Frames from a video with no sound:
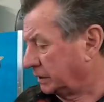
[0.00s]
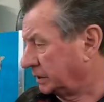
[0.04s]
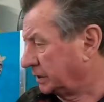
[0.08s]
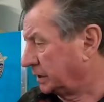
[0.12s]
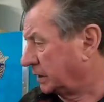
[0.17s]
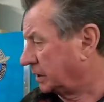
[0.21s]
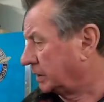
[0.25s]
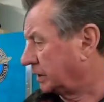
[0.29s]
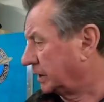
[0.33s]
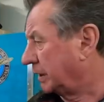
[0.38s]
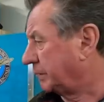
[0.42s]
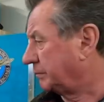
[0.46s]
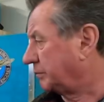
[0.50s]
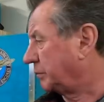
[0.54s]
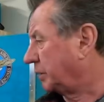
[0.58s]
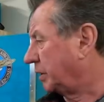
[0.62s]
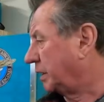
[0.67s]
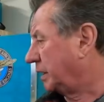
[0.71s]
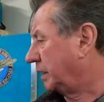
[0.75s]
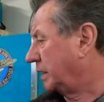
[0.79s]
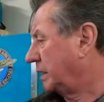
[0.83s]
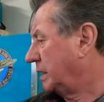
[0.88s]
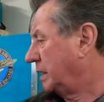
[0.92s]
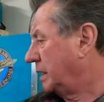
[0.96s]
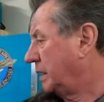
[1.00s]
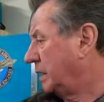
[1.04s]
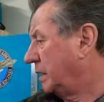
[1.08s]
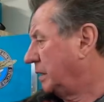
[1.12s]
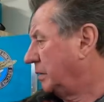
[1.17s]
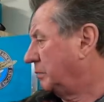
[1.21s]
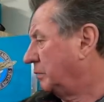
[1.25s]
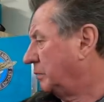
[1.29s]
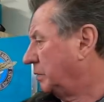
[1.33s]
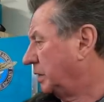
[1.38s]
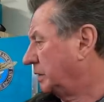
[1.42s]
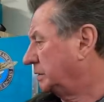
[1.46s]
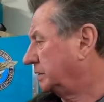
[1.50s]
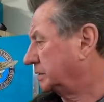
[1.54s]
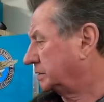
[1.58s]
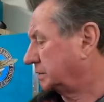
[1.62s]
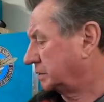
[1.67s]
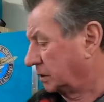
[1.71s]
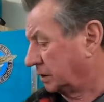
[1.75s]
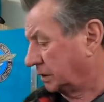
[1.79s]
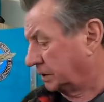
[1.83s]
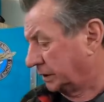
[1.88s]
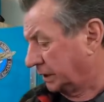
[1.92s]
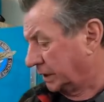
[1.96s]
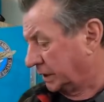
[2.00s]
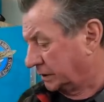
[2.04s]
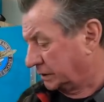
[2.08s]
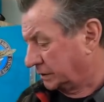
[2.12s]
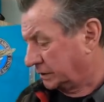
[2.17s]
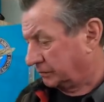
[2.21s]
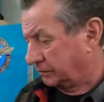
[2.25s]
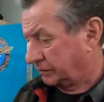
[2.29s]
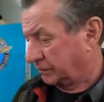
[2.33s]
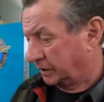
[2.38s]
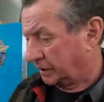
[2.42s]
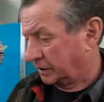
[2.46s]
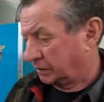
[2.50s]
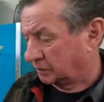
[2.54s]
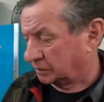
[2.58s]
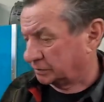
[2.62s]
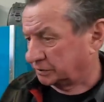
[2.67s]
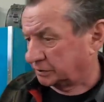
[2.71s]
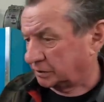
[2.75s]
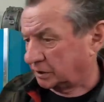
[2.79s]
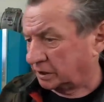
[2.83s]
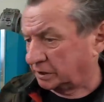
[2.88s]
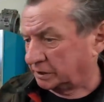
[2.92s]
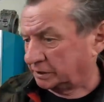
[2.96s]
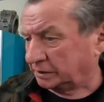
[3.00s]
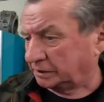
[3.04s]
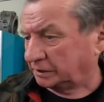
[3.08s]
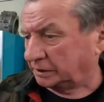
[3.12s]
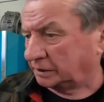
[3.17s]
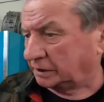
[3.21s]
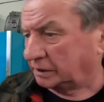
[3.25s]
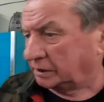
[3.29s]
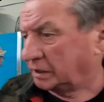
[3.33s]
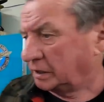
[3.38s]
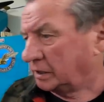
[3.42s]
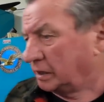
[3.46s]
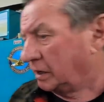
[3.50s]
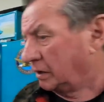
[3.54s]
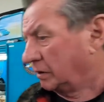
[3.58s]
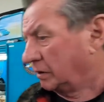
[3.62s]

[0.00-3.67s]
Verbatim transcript: can tell that by, by just looking at it. The fire was not any